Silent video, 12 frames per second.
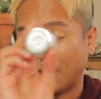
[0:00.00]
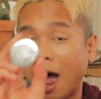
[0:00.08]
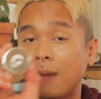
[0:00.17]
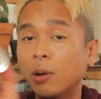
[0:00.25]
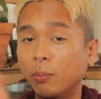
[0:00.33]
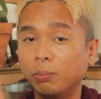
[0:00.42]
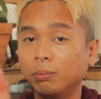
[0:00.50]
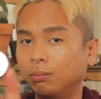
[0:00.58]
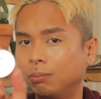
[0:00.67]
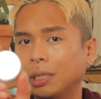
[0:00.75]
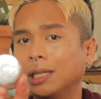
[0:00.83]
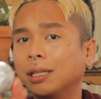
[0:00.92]
I'm a
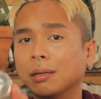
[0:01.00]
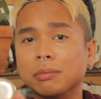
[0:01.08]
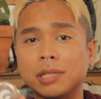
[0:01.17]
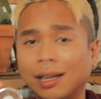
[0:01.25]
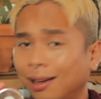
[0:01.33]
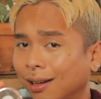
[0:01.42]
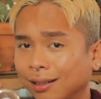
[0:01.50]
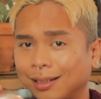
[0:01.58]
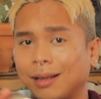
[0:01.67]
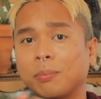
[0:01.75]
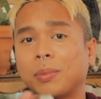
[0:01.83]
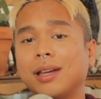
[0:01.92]
medium tan
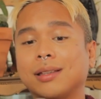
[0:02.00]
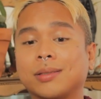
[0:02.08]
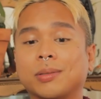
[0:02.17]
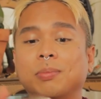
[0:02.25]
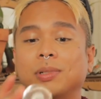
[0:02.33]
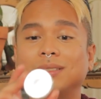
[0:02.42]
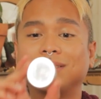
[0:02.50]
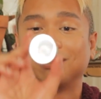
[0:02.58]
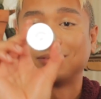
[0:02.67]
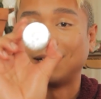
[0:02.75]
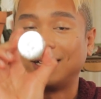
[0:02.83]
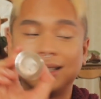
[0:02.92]
at best, but
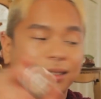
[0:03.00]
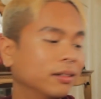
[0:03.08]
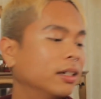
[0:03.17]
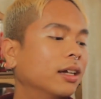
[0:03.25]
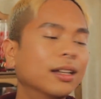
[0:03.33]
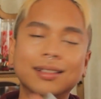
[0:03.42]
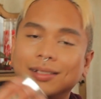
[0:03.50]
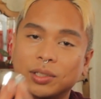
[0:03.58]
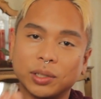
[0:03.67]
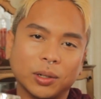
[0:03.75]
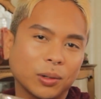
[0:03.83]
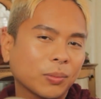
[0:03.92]
like,
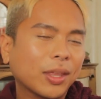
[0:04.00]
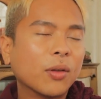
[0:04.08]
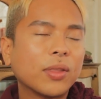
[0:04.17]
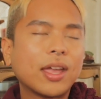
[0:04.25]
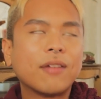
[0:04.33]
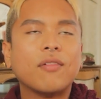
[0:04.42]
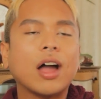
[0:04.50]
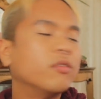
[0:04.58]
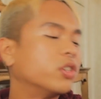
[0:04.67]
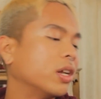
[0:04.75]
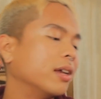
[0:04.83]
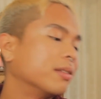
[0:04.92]
so they only have 5
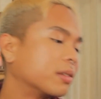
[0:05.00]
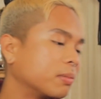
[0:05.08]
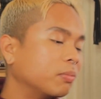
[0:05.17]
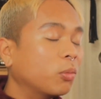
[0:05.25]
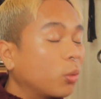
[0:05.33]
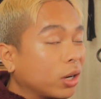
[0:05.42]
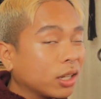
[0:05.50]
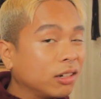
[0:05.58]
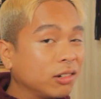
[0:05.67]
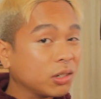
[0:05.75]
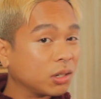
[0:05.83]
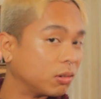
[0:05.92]
shades. What are you
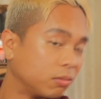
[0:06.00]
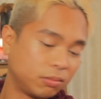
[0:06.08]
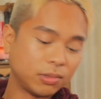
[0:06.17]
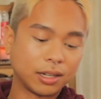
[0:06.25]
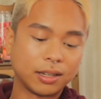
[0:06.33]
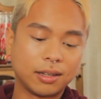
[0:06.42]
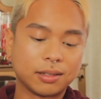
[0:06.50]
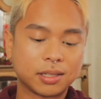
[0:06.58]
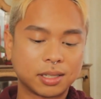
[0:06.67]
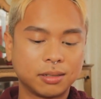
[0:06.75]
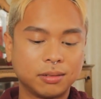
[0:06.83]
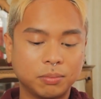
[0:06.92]
gonna do? I
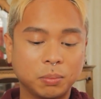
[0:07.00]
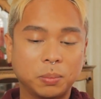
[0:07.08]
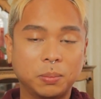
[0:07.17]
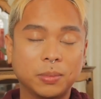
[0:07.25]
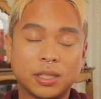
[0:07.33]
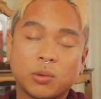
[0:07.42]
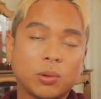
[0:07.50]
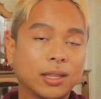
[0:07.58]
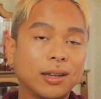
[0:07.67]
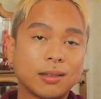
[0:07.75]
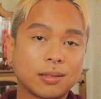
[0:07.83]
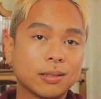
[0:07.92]
guess it's a
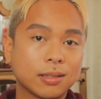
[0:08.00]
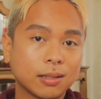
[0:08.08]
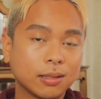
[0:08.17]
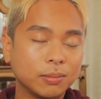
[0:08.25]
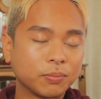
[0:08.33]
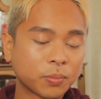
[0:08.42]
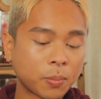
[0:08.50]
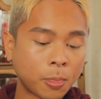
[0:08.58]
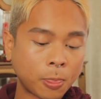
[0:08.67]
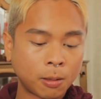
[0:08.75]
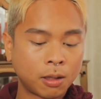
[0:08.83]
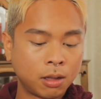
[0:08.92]
really nice concealer.
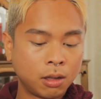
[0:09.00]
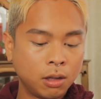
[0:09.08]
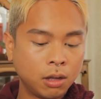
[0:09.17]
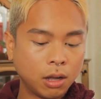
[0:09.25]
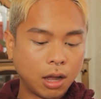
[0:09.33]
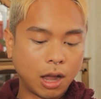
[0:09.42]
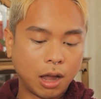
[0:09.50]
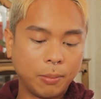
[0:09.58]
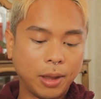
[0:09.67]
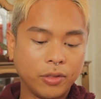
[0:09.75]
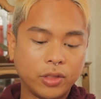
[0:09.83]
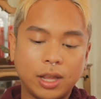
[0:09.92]

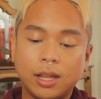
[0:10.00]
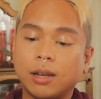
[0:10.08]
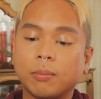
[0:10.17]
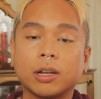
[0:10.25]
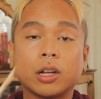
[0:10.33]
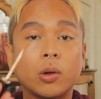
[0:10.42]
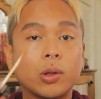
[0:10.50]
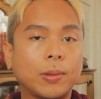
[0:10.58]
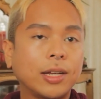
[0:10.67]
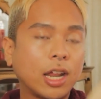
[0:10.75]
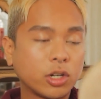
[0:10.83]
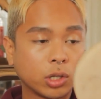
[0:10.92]
And then I'm gonna go with
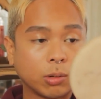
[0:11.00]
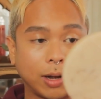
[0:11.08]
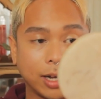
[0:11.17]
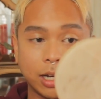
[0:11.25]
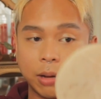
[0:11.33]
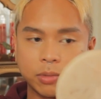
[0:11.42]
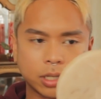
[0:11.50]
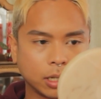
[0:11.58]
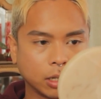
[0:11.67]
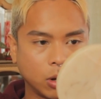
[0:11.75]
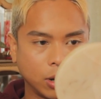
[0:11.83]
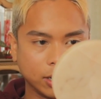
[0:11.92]
my Naturally Radiant, and I'm just
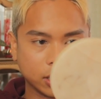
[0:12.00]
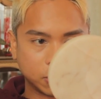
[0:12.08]
gonna go ahead and